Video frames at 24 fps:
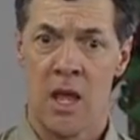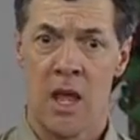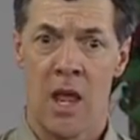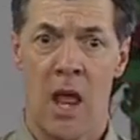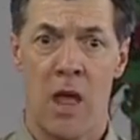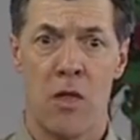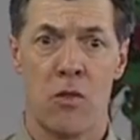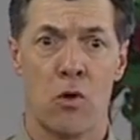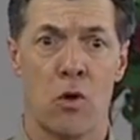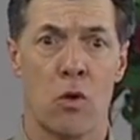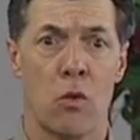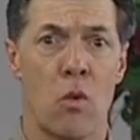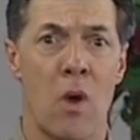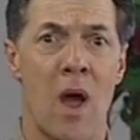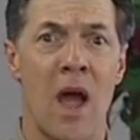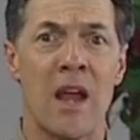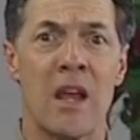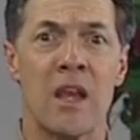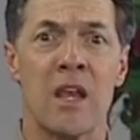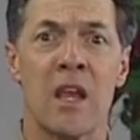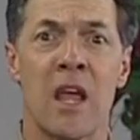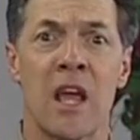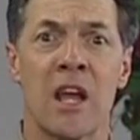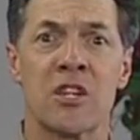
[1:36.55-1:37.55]
And they're
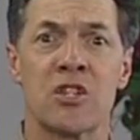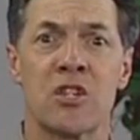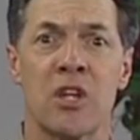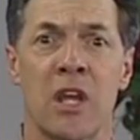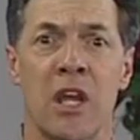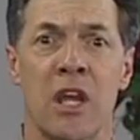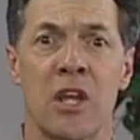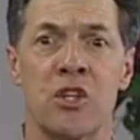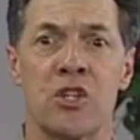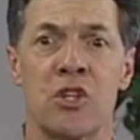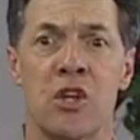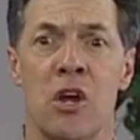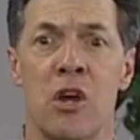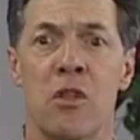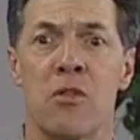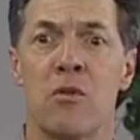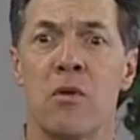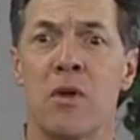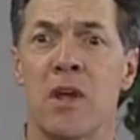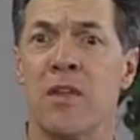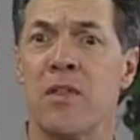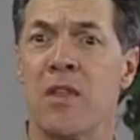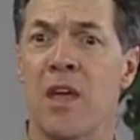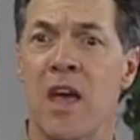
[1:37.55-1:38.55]
right next to each other
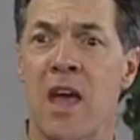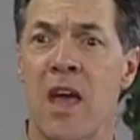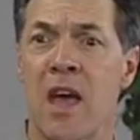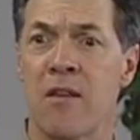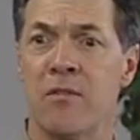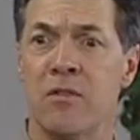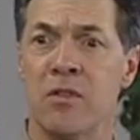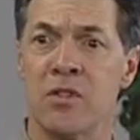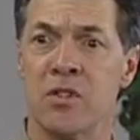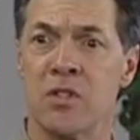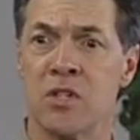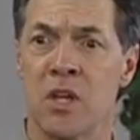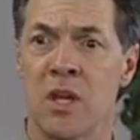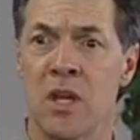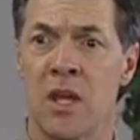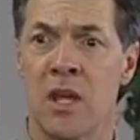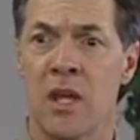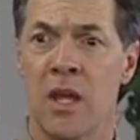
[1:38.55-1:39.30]
in the heavens.